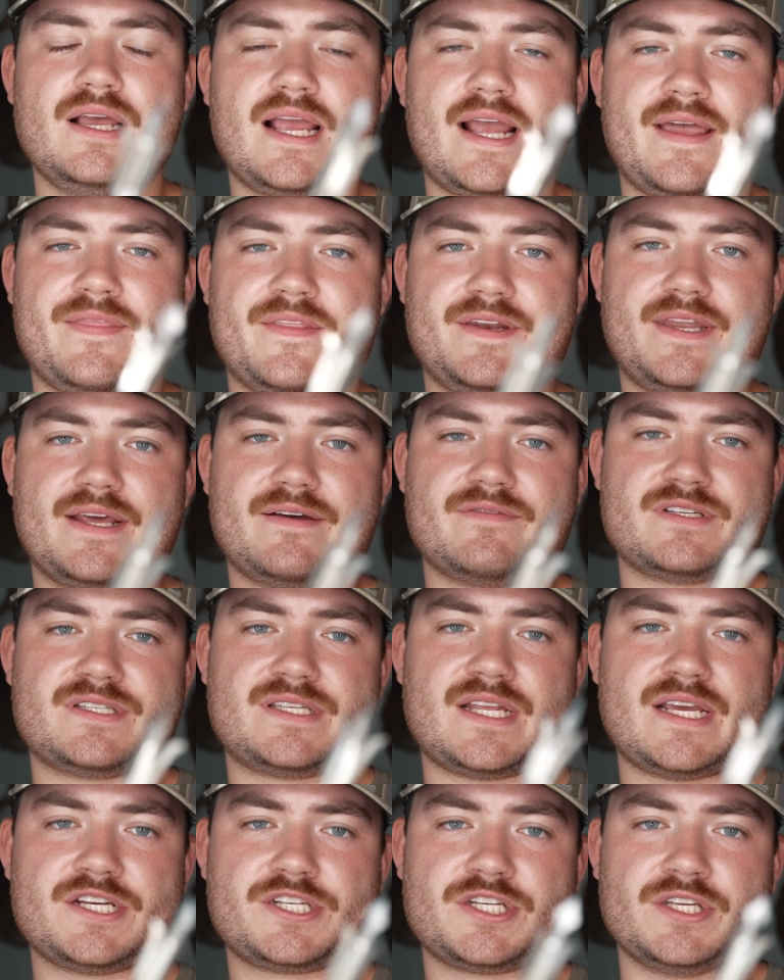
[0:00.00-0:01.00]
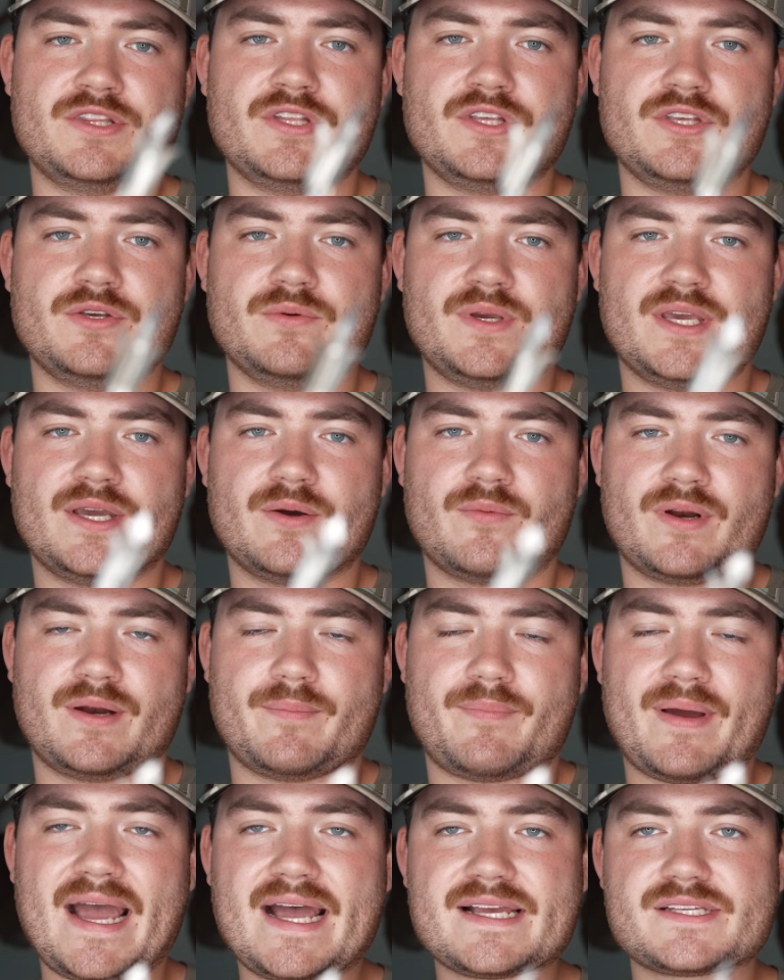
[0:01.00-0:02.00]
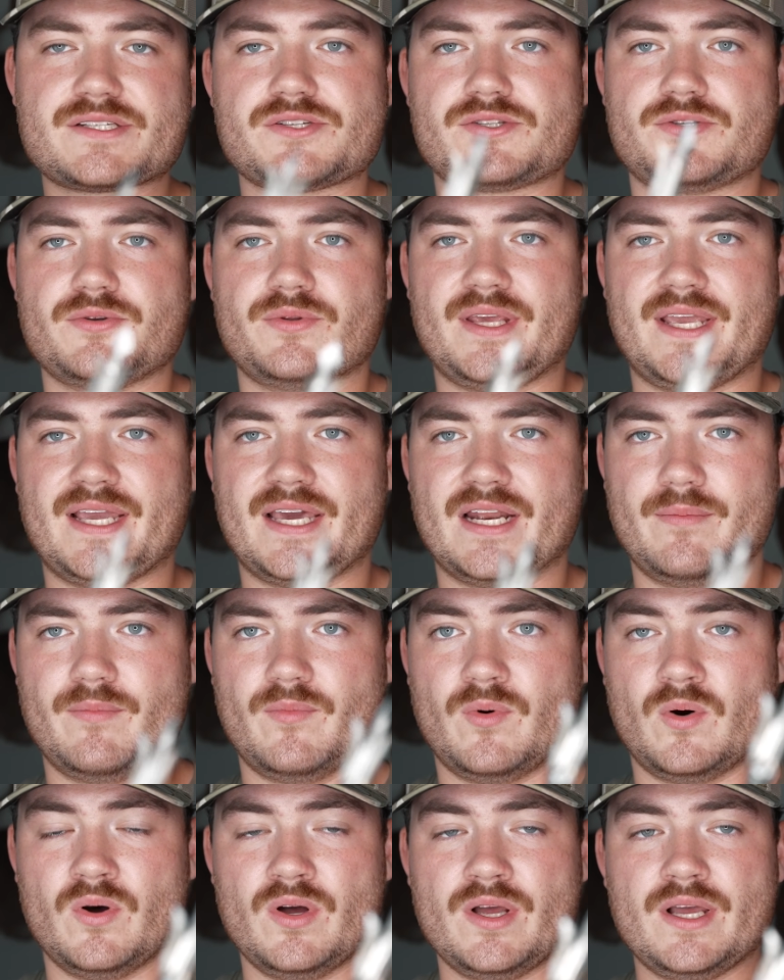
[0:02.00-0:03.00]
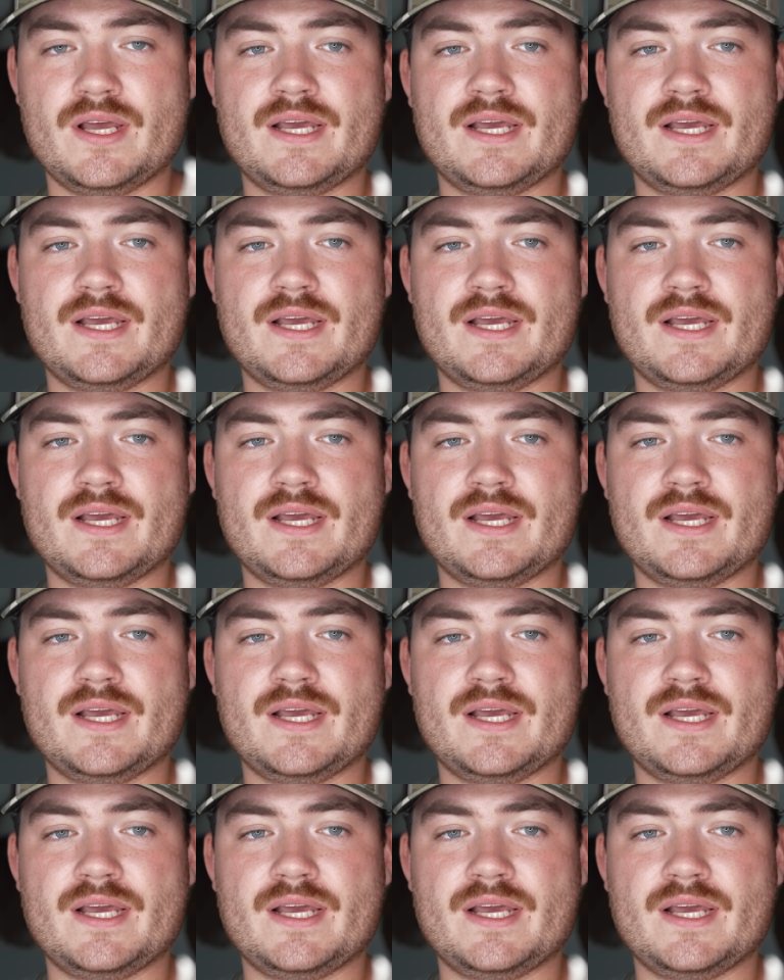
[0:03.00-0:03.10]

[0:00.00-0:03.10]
and the devastation that you get when it passes through the animal